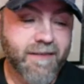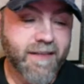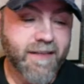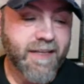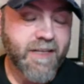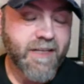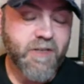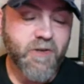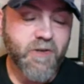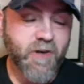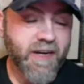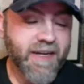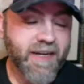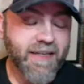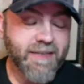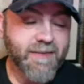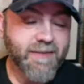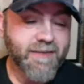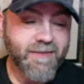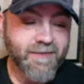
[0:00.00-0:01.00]
I like
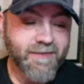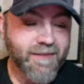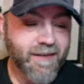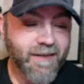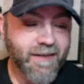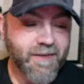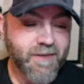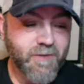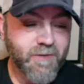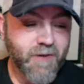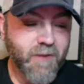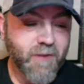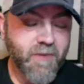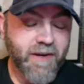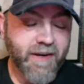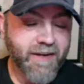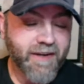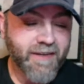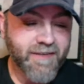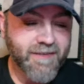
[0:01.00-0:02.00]
Trey's. Uh, Trey
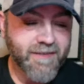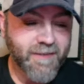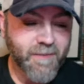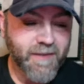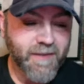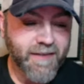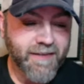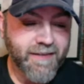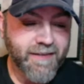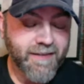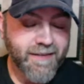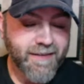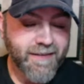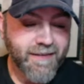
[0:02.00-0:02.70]
Miguel's. I mean,